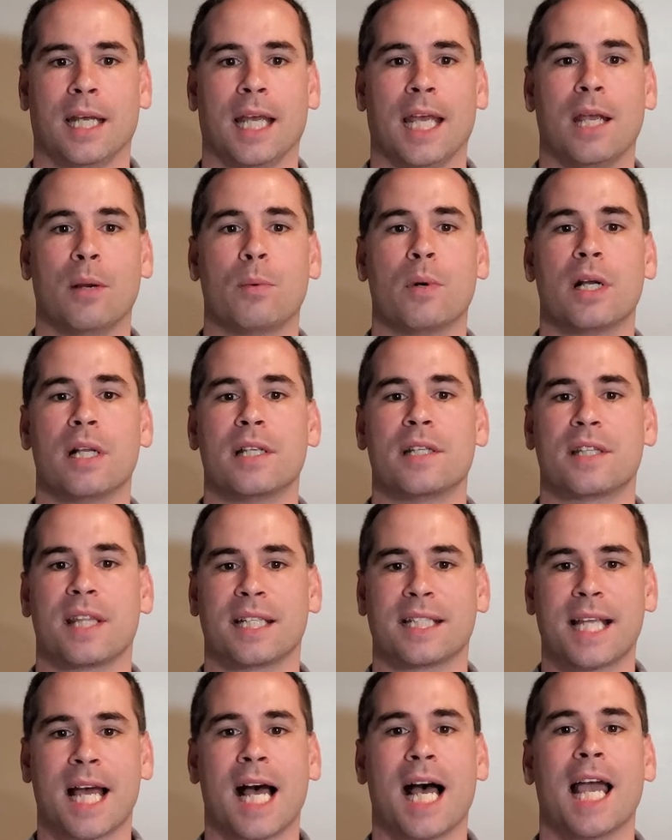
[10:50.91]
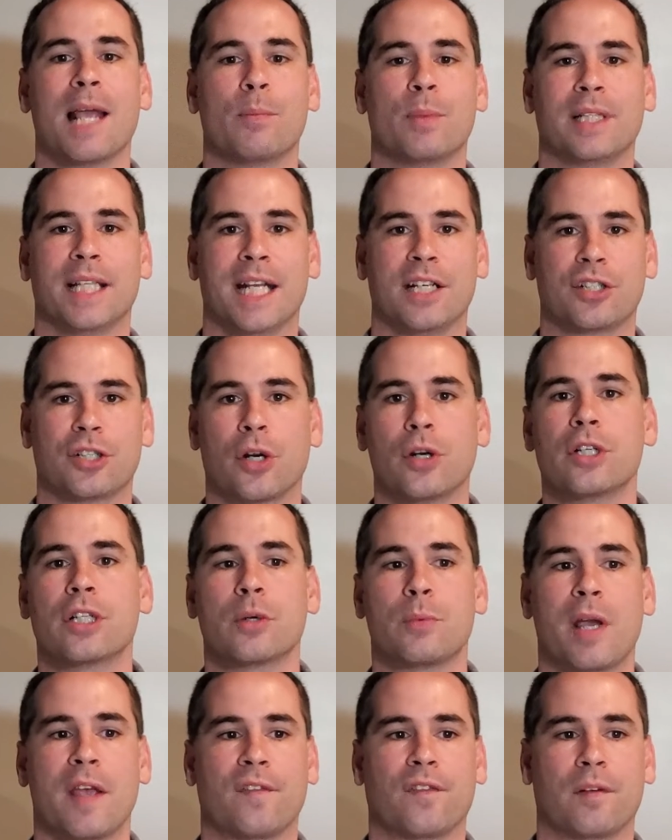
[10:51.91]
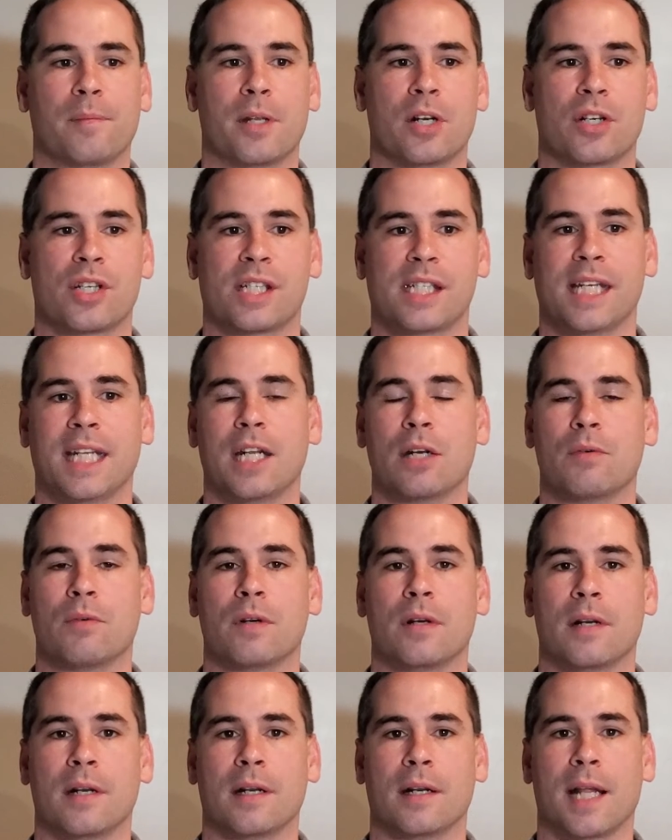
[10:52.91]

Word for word: It was the time when they turned away from their sin and,